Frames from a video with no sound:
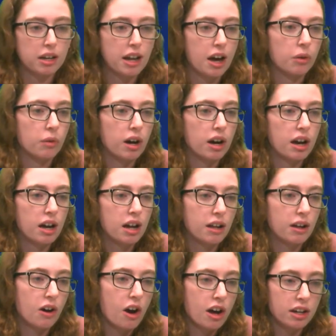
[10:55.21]
Now,
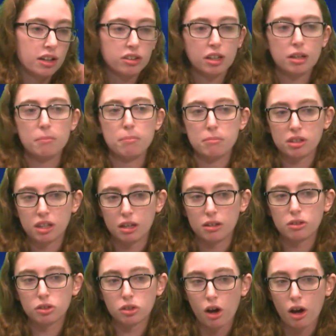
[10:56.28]
honestly, did
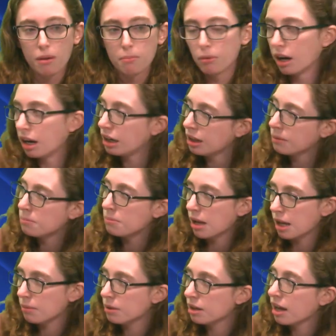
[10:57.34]
Tom Brady
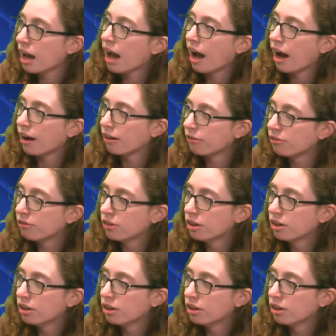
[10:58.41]
maybe have